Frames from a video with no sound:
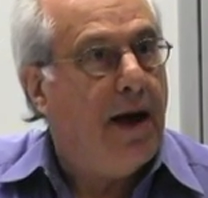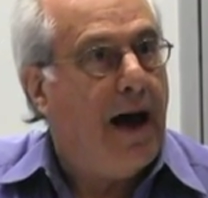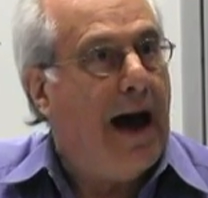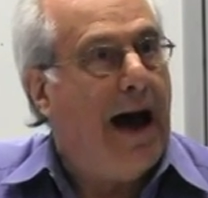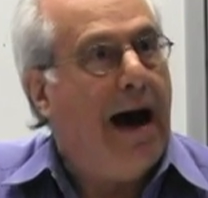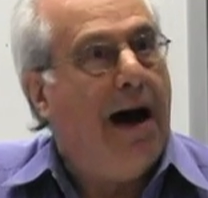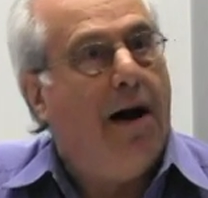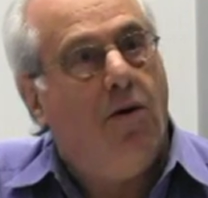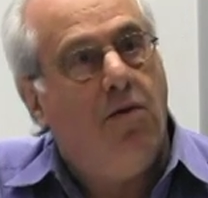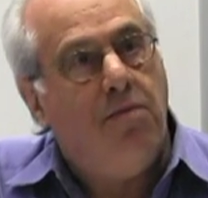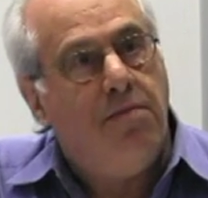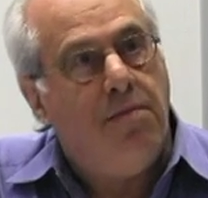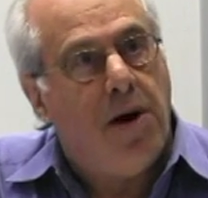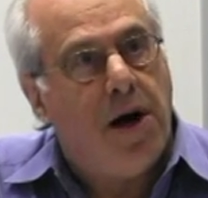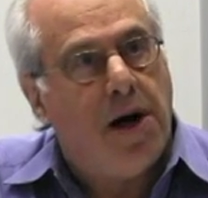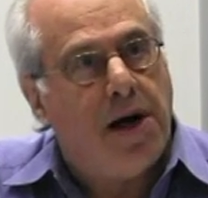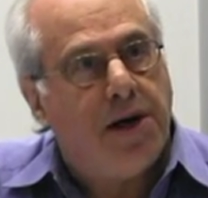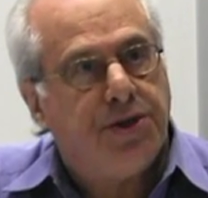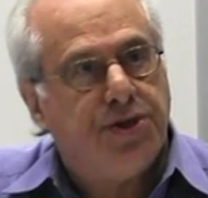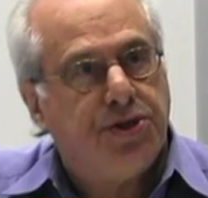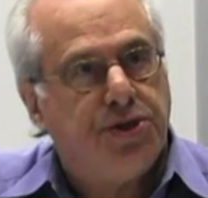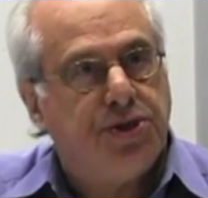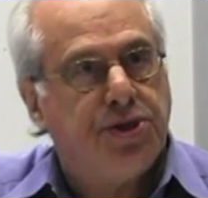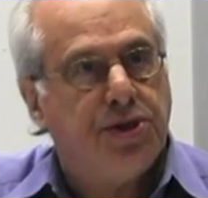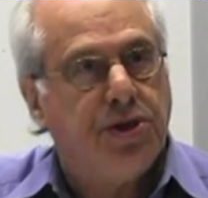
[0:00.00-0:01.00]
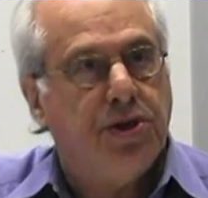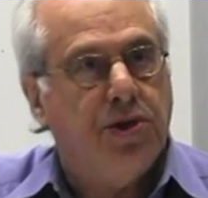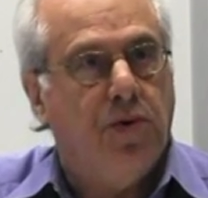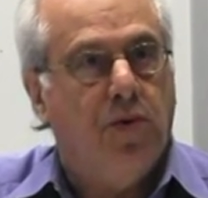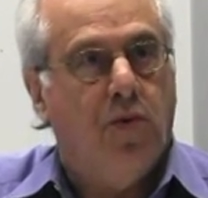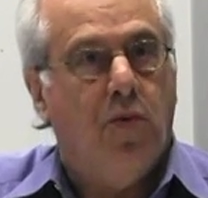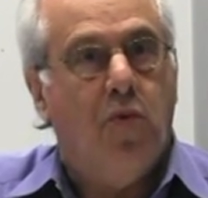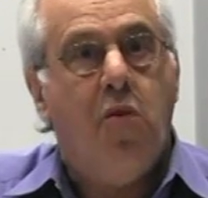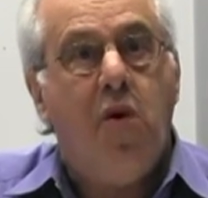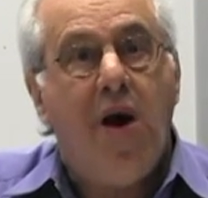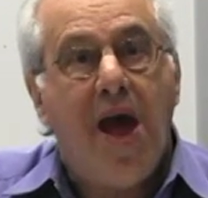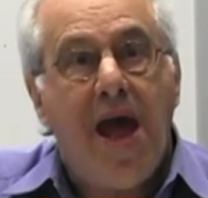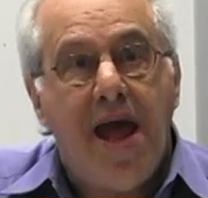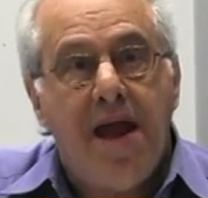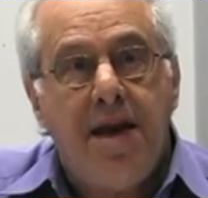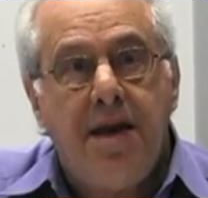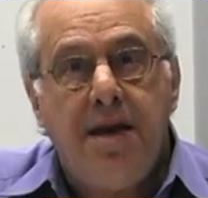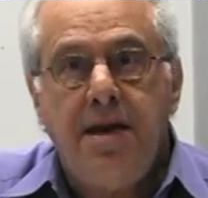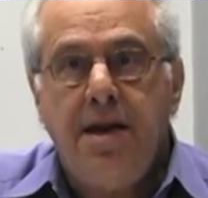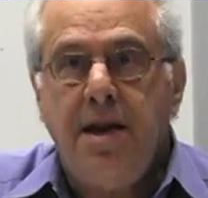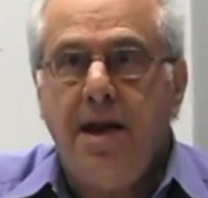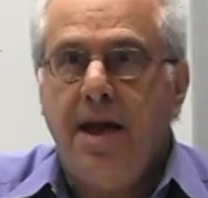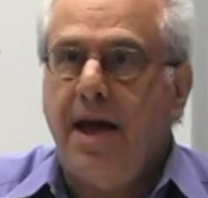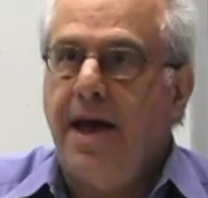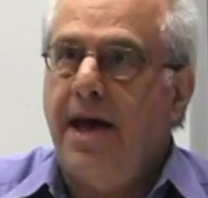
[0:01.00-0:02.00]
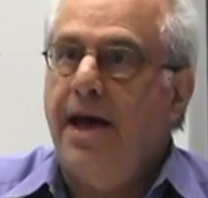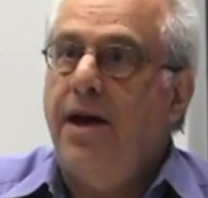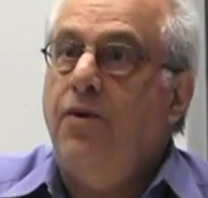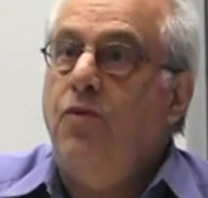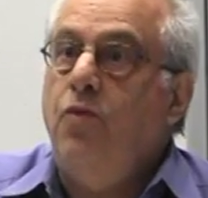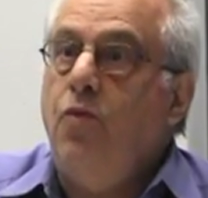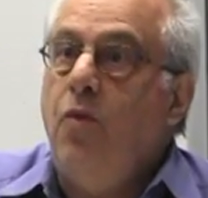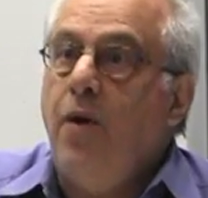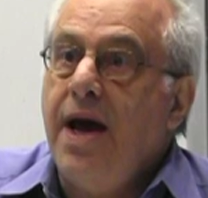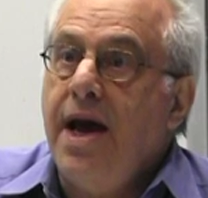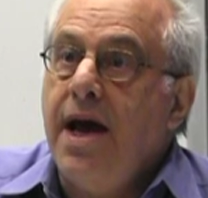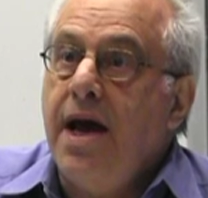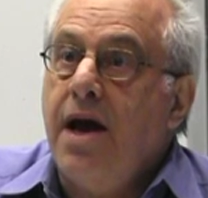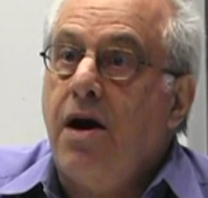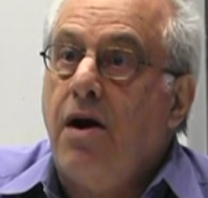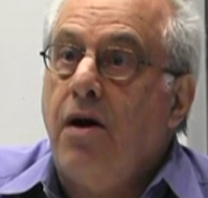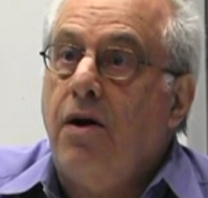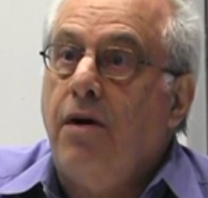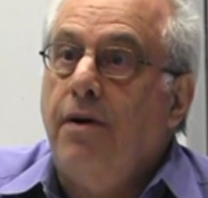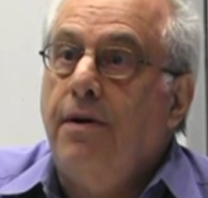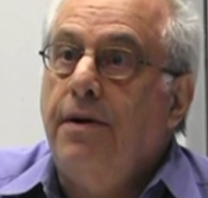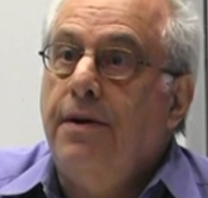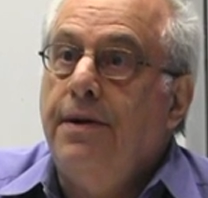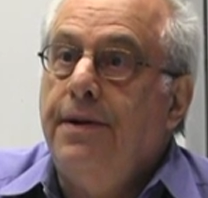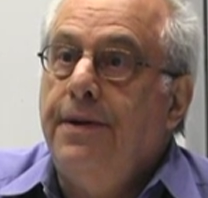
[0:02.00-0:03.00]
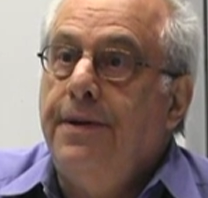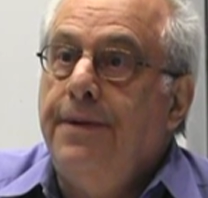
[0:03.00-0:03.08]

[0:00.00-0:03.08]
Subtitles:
how much, when, and where.